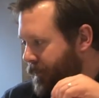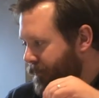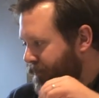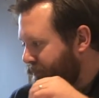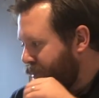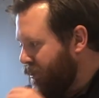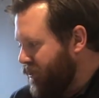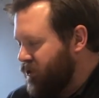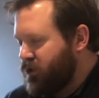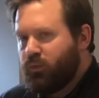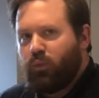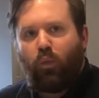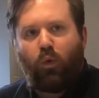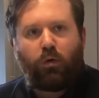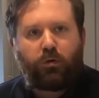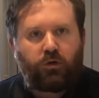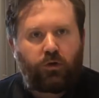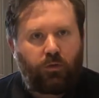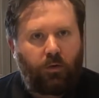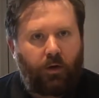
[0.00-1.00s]
put some
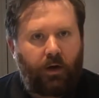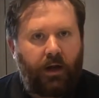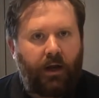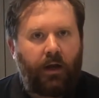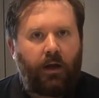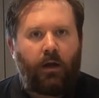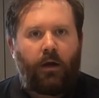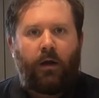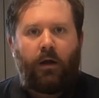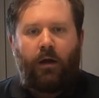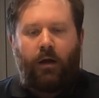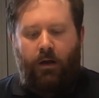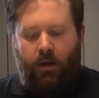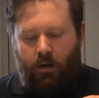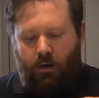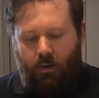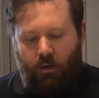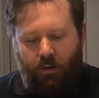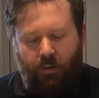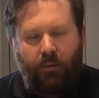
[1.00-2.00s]
water on it,
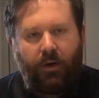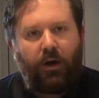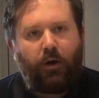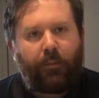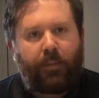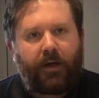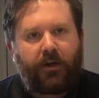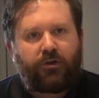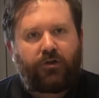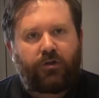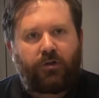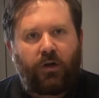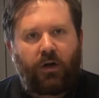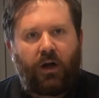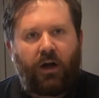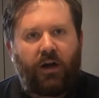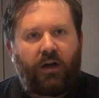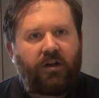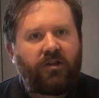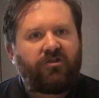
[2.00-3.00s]
a little bit of
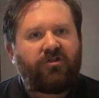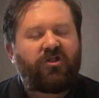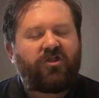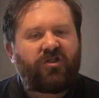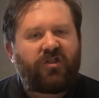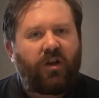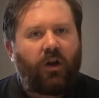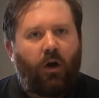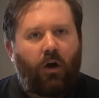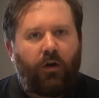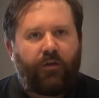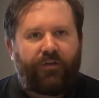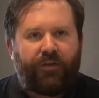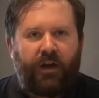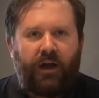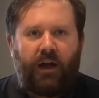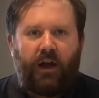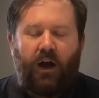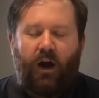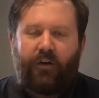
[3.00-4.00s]
sugar, just to liven
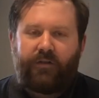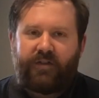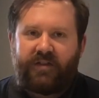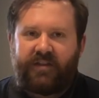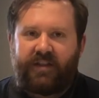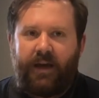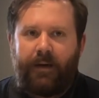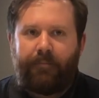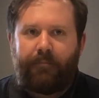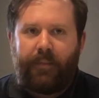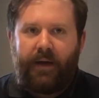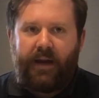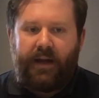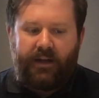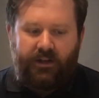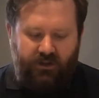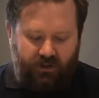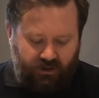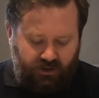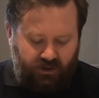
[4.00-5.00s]
it. After 10
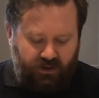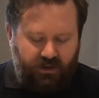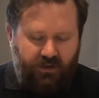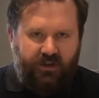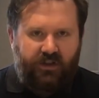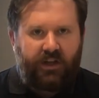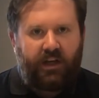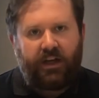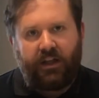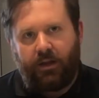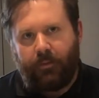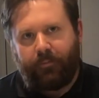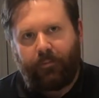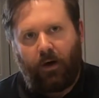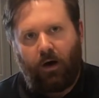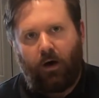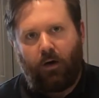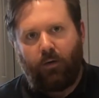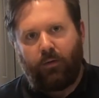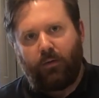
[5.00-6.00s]
minutes, you should see in the
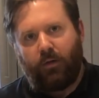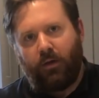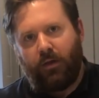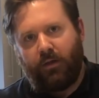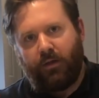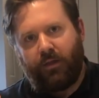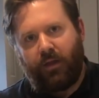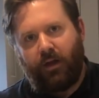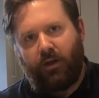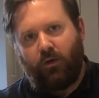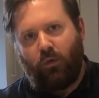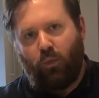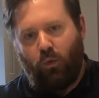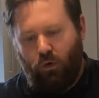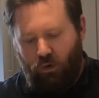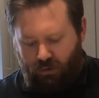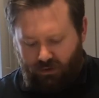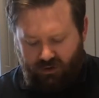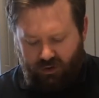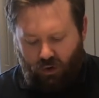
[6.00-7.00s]
bowl that your
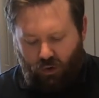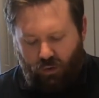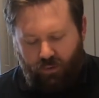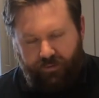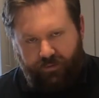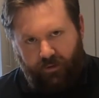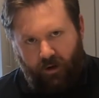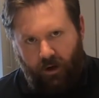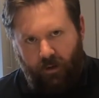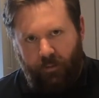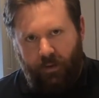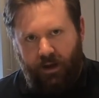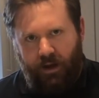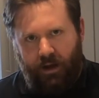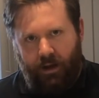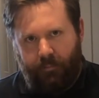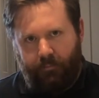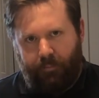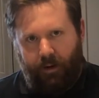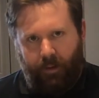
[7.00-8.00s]
water is all foamy
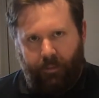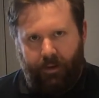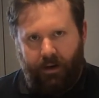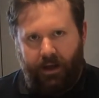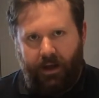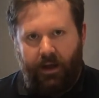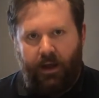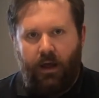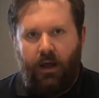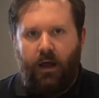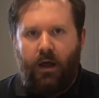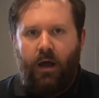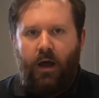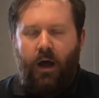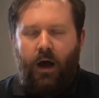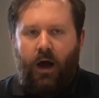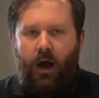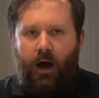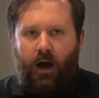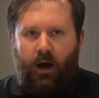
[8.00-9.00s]
and bubbly.
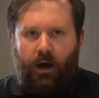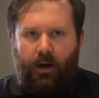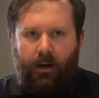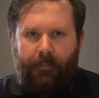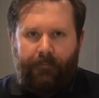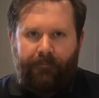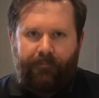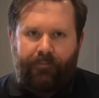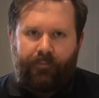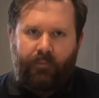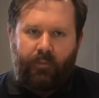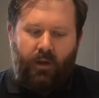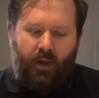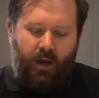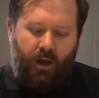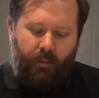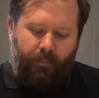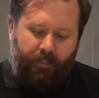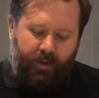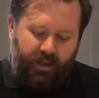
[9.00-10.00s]
But
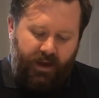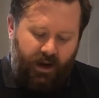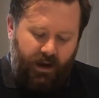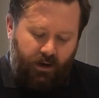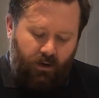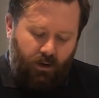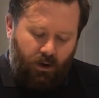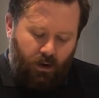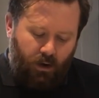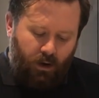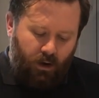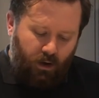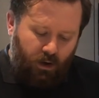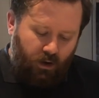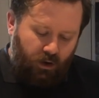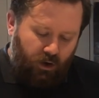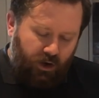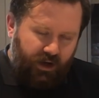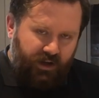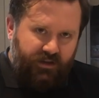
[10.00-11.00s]
then
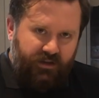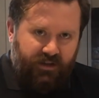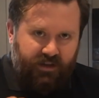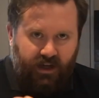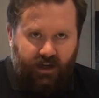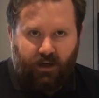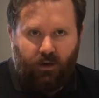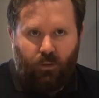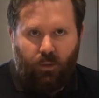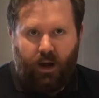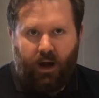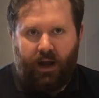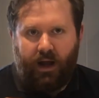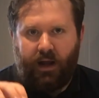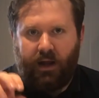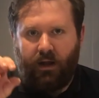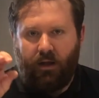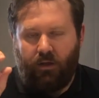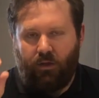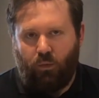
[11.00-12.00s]
you need to take
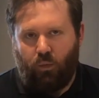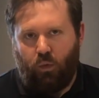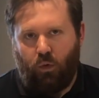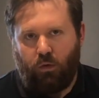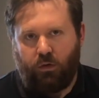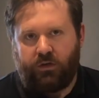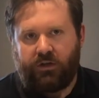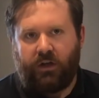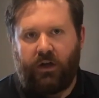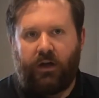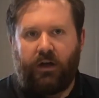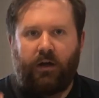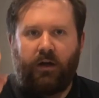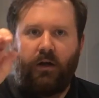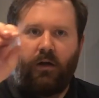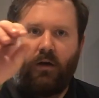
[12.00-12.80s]
away the water